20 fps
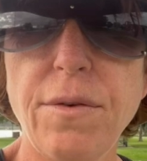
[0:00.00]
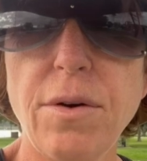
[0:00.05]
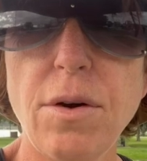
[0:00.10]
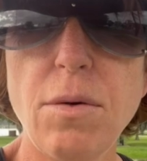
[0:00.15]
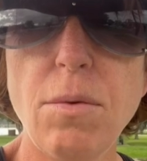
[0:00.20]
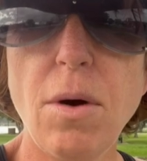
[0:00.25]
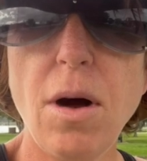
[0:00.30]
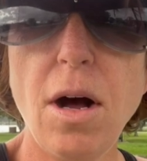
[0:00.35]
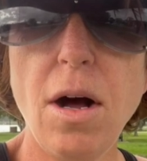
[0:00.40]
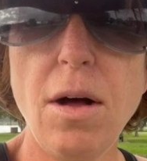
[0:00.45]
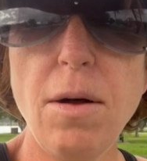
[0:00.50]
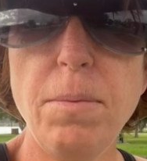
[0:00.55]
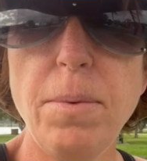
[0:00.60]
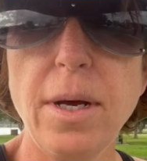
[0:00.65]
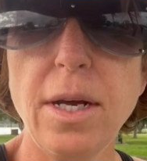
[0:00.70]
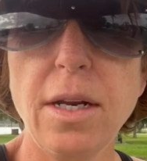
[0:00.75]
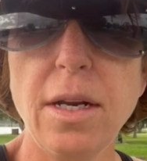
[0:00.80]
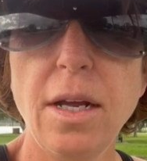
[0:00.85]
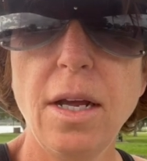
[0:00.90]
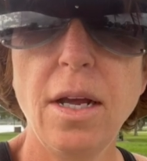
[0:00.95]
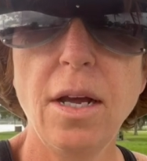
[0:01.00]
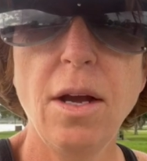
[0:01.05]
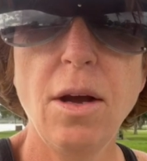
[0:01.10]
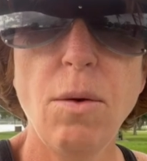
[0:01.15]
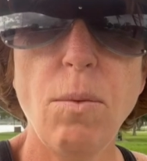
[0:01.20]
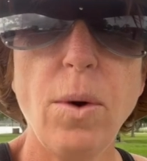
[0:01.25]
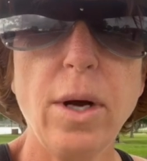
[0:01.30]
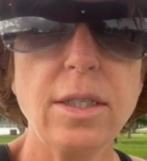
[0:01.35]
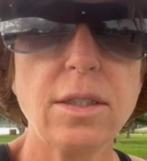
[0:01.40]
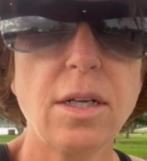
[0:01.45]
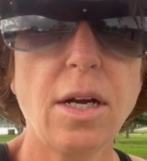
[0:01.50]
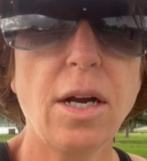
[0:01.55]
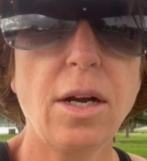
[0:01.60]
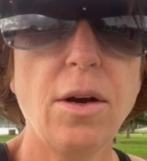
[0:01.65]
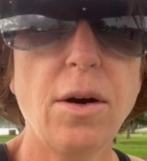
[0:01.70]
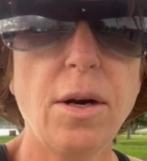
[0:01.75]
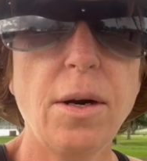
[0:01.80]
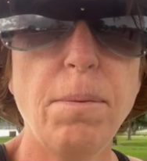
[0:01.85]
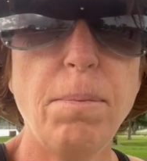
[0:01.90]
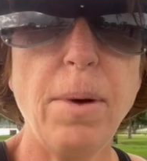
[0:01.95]
a while, but once I
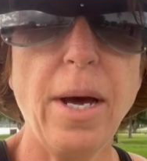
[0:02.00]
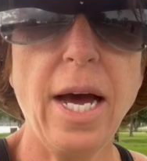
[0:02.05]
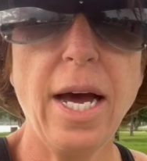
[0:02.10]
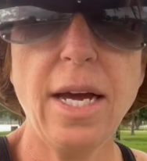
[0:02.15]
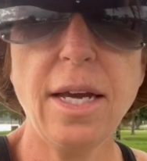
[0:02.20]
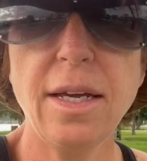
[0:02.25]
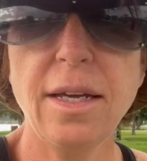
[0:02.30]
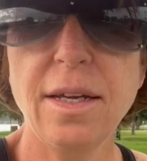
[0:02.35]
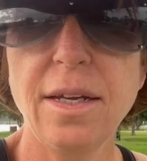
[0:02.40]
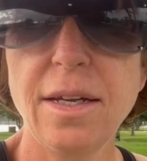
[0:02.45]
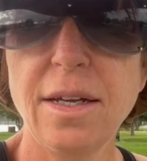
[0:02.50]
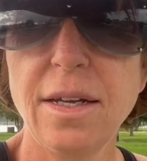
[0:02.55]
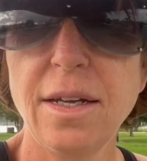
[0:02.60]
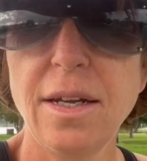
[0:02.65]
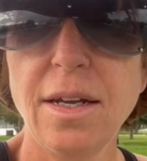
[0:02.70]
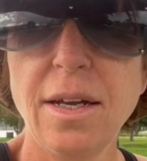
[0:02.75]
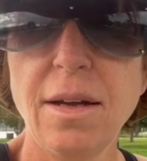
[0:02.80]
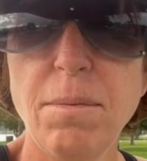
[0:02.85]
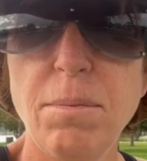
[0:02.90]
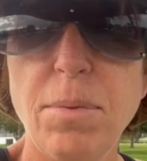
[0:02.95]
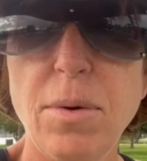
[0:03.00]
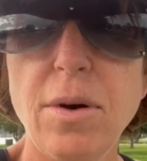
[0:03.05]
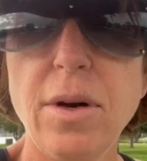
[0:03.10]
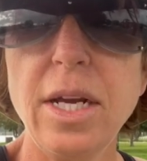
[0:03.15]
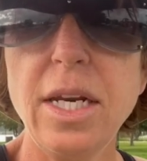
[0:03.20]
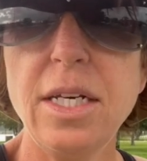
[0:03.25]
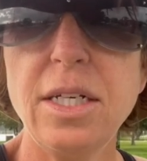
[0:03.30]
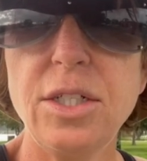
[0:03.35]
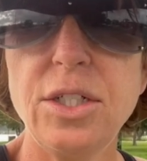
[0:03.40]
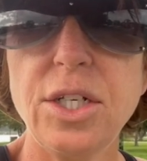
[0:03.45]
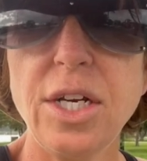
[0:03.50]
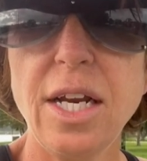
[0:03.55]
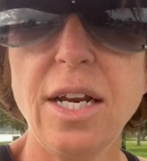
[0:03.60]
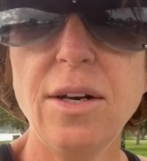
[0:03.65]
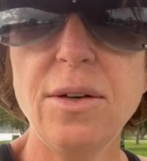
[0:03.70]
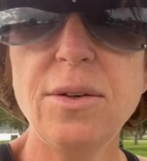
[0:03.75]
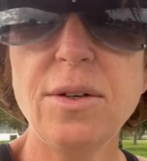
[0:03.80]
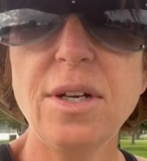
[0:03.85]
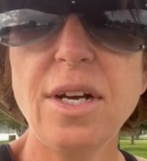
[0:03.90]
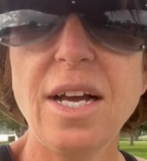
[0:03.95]
got her back, boy, did she
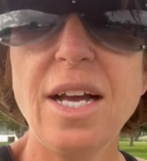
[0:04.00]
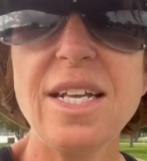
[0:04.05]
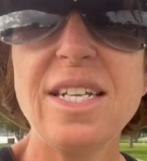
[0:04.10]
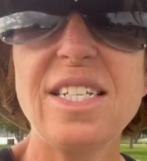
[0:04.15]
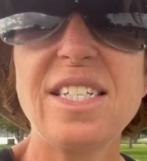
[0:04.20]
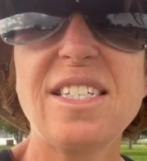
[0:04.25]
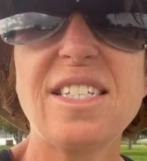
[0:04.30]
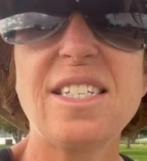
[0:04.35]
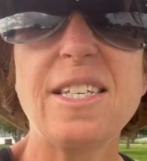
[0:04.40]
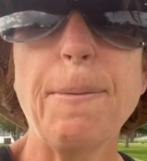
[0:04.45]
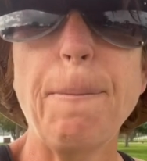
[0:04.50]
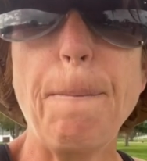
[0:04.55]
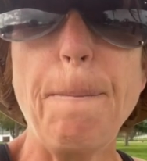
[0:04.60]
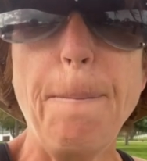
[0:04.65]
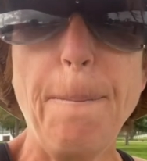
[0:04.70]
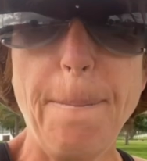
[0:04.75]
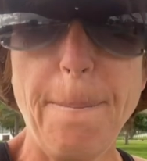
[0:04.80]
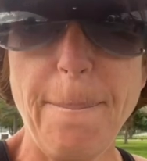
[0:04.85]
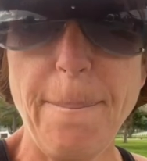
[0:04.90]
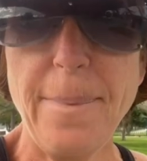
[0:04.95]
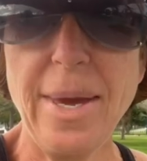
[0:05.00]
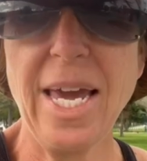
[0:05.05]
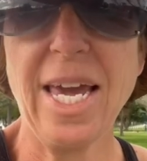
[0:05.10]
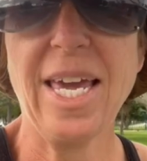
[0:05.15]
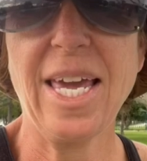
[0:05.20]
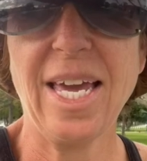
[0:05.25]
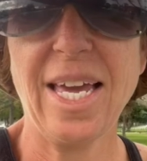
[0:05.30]
look smick.